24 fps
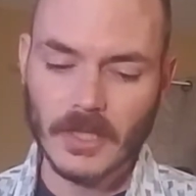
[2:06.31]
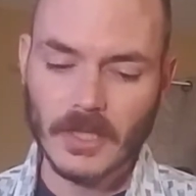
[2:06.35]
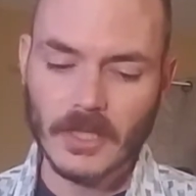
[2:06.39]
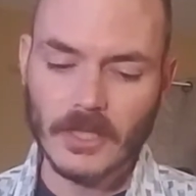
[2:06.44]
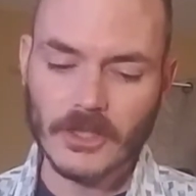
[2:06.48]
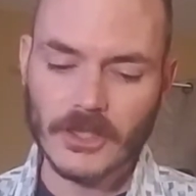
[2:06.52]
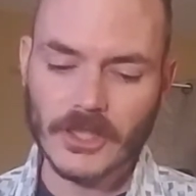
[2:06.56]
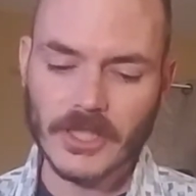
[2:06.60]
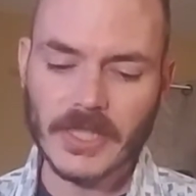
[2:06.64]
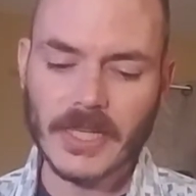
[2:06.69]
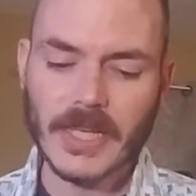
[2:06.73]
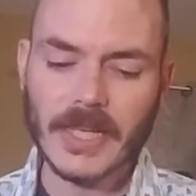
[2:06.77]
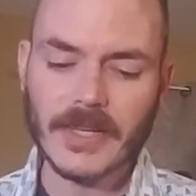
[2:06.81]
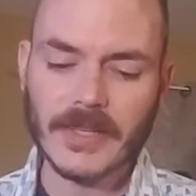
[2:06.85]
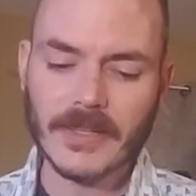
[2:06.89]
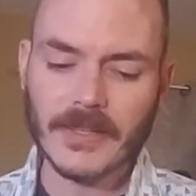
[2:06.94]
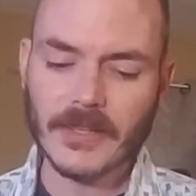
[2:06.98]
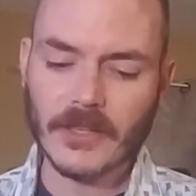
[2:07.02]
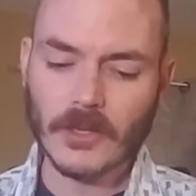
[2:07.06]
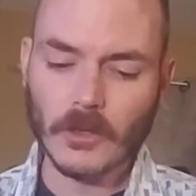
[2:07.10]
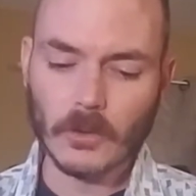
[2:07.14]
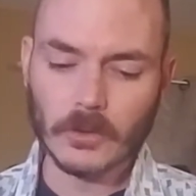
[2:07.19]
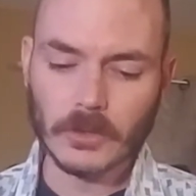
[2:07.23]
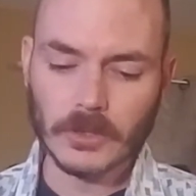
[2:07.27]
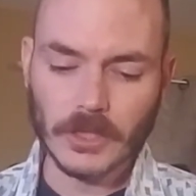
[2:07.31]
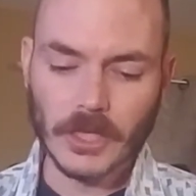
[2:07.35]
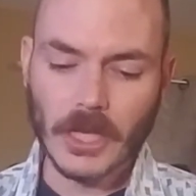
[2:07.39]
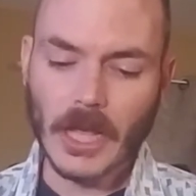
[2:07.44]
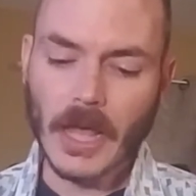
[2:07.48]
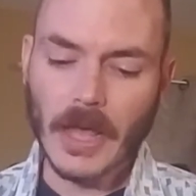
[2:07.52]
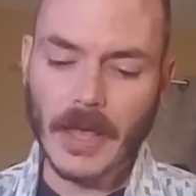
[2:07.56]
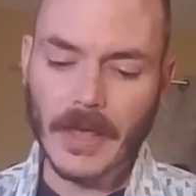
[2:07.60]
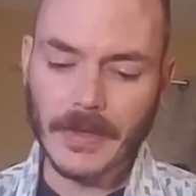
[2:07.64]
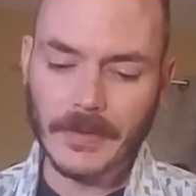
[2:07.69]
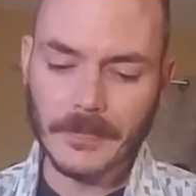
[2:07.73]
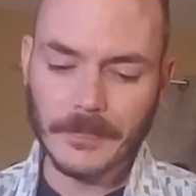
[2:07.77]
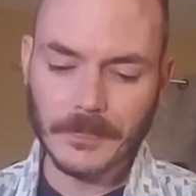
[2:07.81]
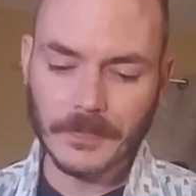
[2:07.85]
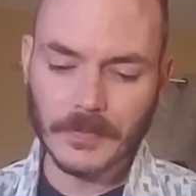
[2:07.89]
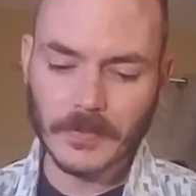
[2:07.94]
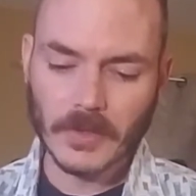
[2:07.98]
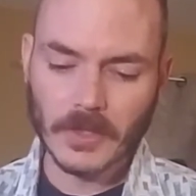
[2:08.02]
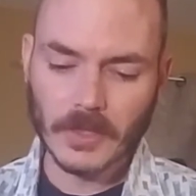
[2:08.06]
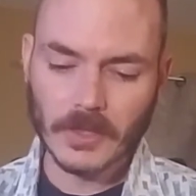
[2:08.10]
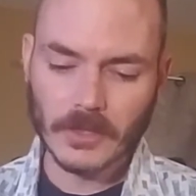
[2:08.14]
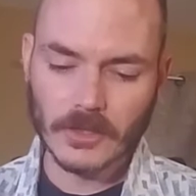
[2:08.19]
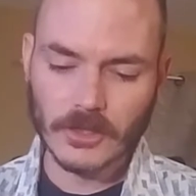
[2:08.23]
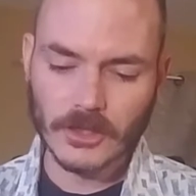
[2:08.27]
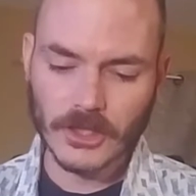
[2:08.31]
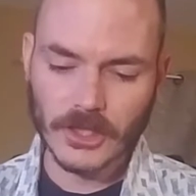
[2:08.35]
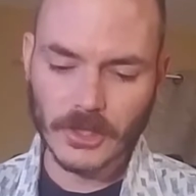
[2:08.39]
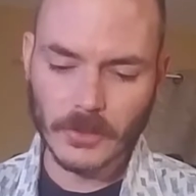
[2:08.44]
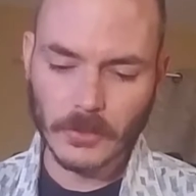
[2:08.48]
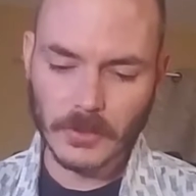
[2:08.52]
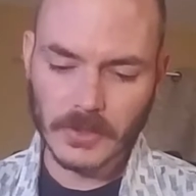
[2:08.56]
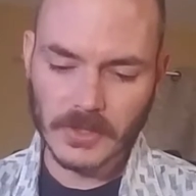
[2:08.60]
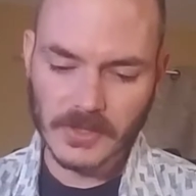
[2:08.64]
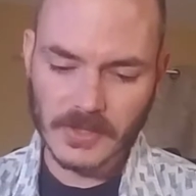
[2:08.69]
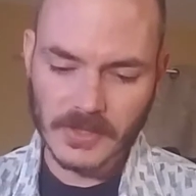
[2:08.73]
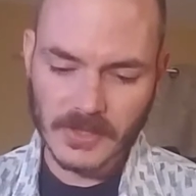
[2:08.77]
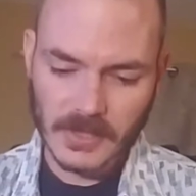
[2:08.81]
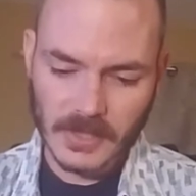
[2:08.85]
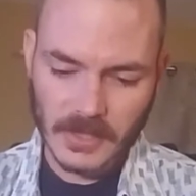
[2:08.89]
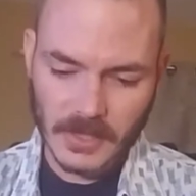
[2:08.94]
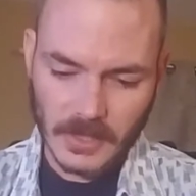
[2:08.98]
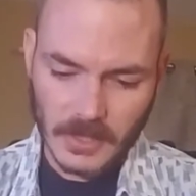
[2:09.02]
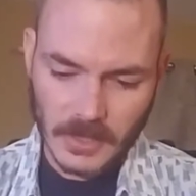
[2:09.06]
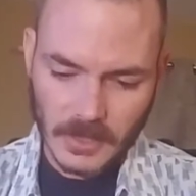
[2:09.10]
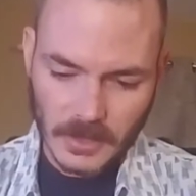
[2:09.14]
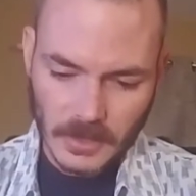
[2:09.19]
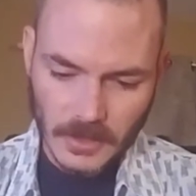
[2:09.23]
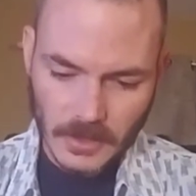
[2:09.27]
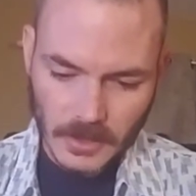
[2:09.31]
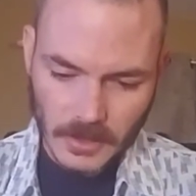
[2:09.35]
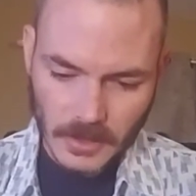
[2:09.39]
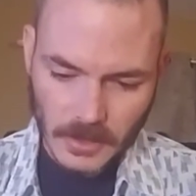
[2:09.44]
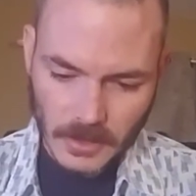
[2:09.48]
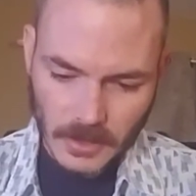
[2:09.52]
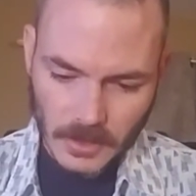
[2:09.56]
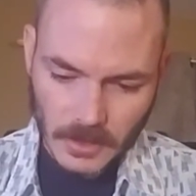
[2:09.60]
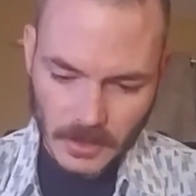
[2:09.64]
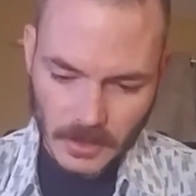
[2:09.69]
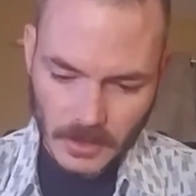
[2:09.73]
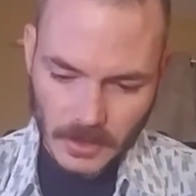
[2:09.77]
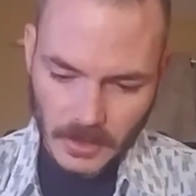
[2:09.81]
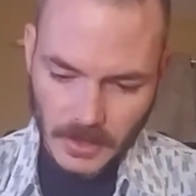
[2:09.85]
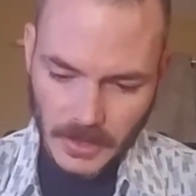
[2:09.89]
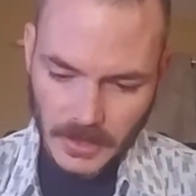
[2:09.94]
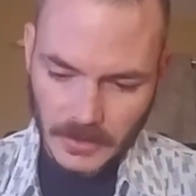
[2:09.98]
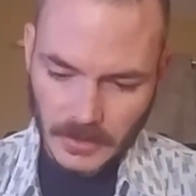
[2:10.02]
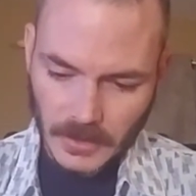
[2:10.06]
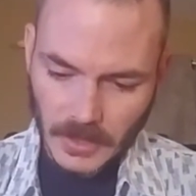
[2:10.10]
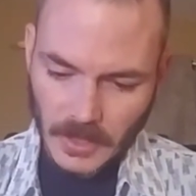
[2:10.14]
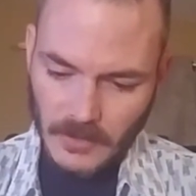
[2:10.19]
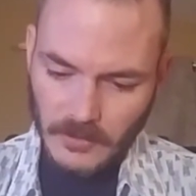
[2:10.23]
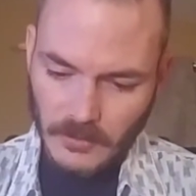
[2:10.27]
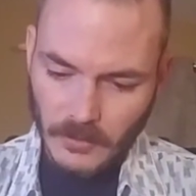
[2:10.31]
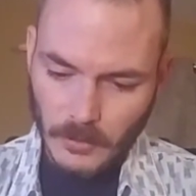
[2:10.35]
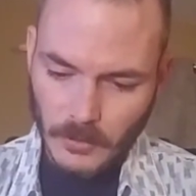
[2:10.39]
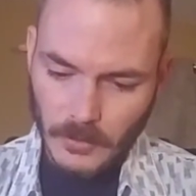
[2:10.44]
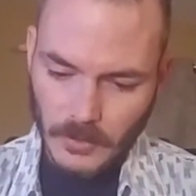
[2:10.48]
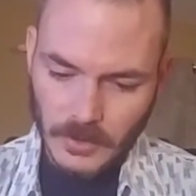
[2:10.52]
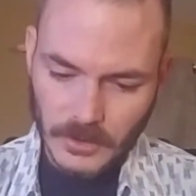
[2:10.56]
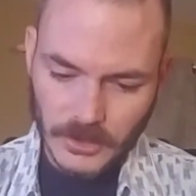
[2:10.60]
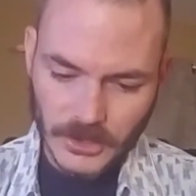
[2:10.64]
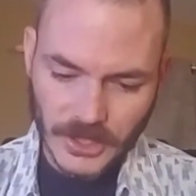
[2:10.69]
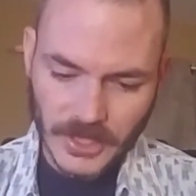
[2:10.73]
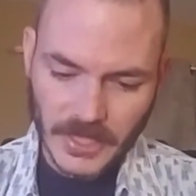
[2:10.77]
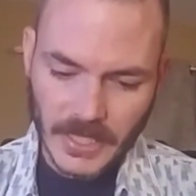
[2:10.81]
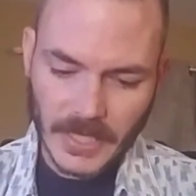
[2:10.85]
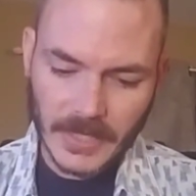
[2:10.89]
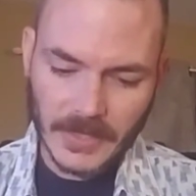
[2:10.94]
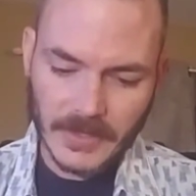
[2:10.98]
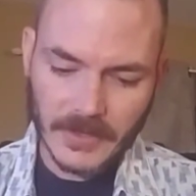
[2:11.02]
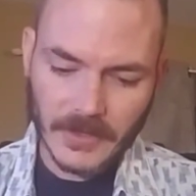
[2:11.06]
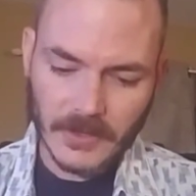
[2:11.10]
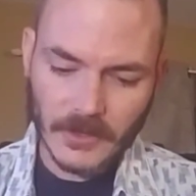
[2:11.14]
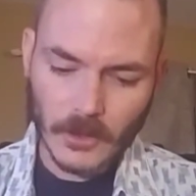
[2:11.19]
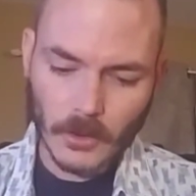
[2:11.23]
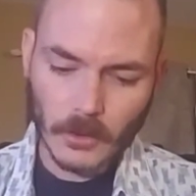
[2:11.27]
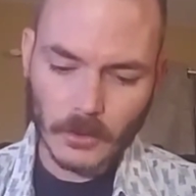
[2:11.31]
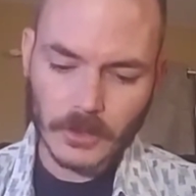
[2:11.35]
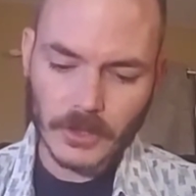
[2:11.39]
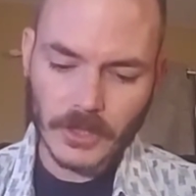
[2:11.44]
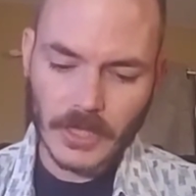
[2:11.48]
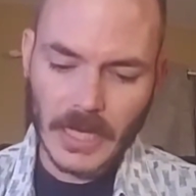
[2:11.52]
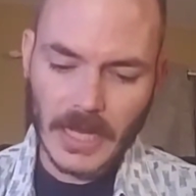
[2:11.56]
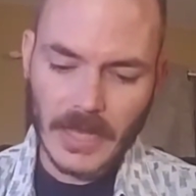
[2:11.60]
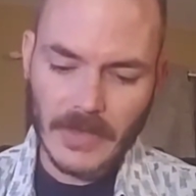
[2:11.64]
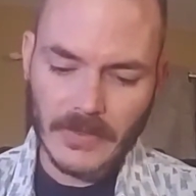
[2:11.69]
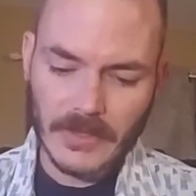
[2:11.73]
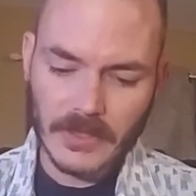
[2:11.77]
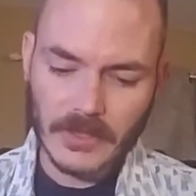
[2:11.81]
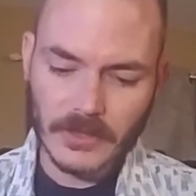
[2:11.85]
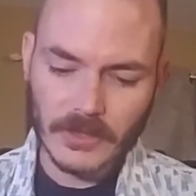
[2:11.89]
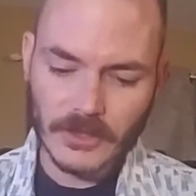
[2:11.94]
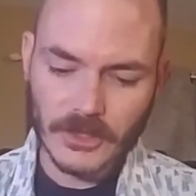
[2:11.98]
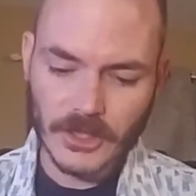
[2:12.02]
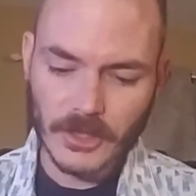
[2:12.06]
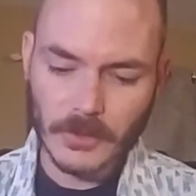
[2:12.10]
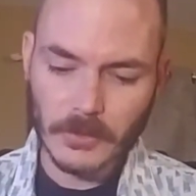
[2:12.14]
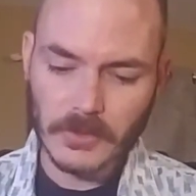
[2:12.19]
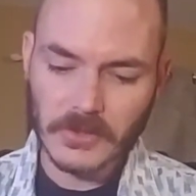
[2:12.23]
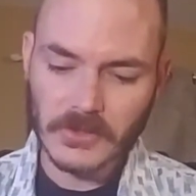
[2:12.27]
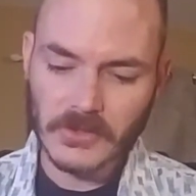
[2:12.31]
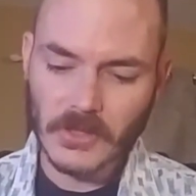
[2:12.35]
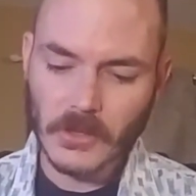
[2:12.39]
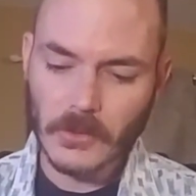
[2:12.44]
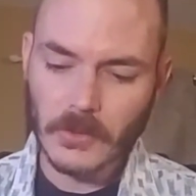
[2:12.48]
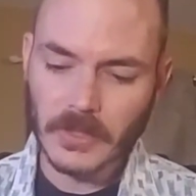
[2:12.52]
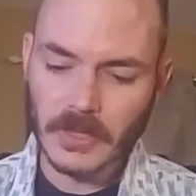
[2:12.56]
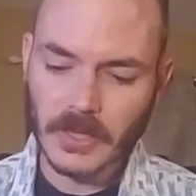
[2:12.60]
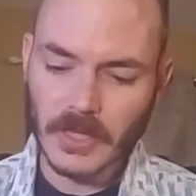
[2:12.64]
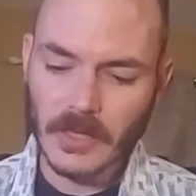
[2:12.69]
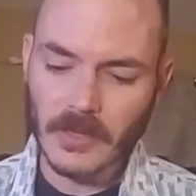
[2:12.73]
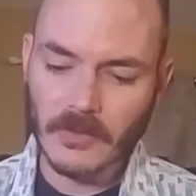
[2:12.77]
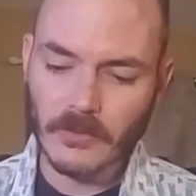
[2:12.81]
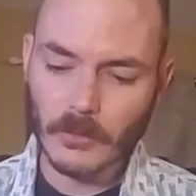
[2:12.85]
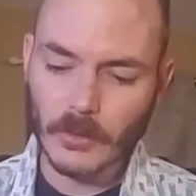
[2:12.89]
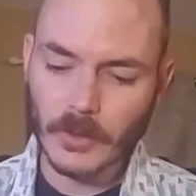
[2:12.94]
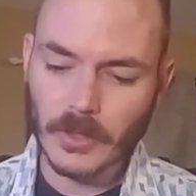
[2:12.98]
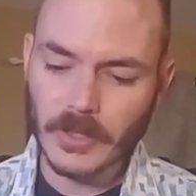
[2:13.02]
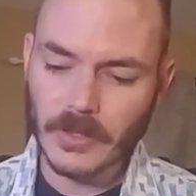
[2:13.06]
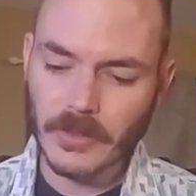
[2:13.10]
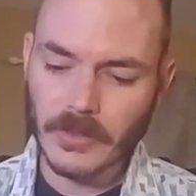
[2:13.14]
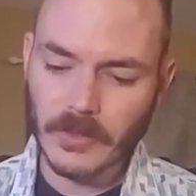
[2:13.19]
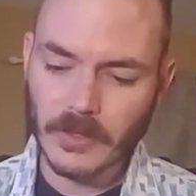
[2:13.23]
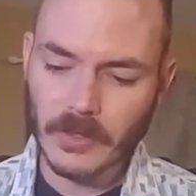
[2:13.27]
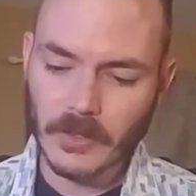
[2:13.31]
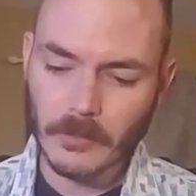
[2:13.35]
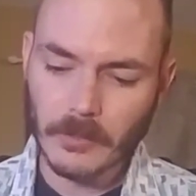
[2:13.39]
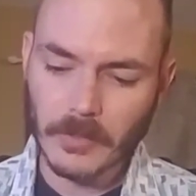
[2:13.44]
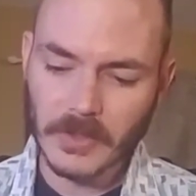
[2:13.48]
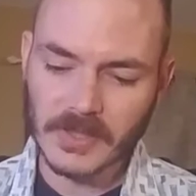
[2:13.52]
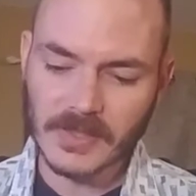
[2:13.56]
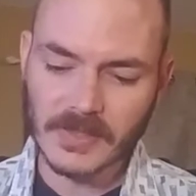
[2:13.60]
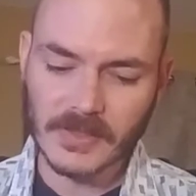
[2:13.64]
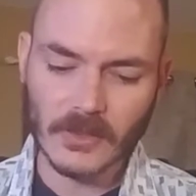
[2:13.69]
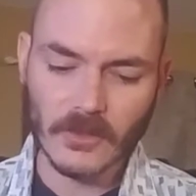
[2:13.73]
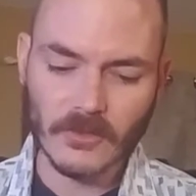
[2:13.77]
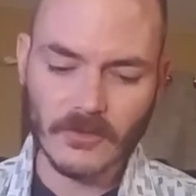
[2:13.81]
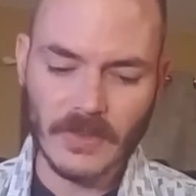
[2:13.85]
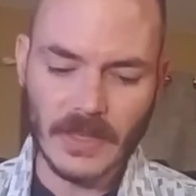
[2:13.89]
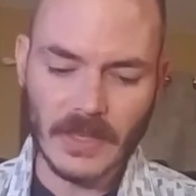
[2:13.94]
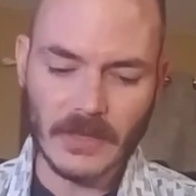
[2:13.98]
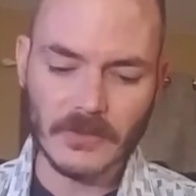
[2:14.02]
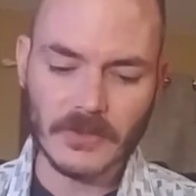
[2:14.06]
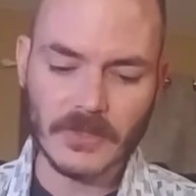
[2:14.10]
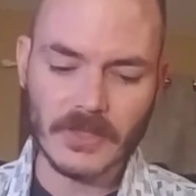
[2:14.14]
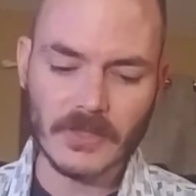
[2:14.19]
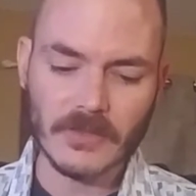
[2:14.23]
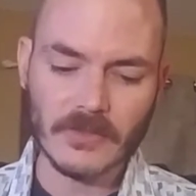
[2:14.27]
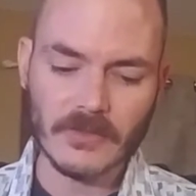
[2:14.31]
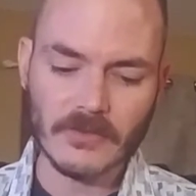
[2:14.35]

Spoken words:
She dated an older guy. She dated an older guy that she was so in love with, but still found